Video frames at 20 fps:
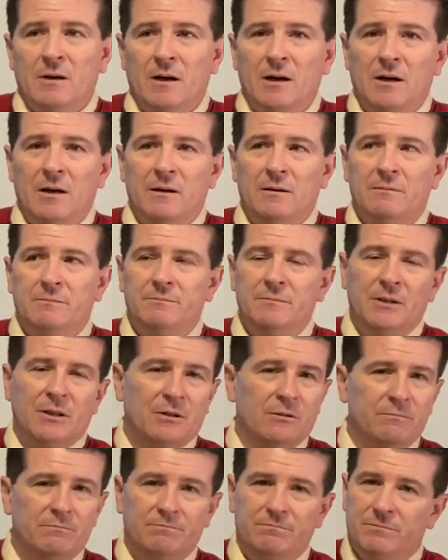Uh, you
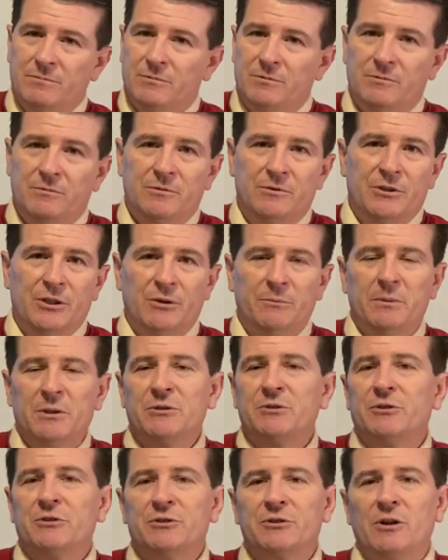know, dear Mr.